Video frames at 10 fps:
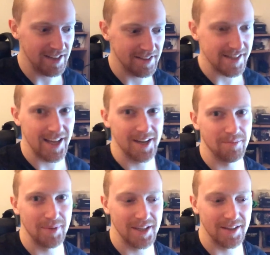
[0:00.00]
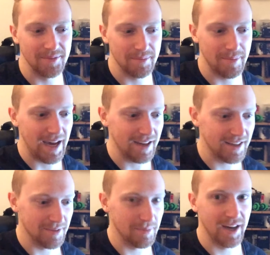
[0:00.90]
It's like being back
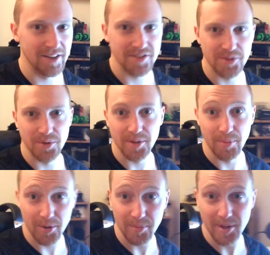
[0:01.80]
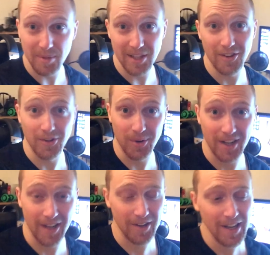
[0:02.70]
in my student apartment in PTO right
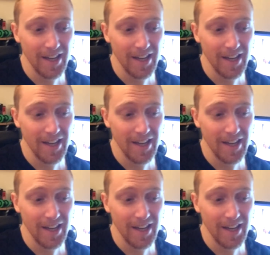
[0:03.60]
now.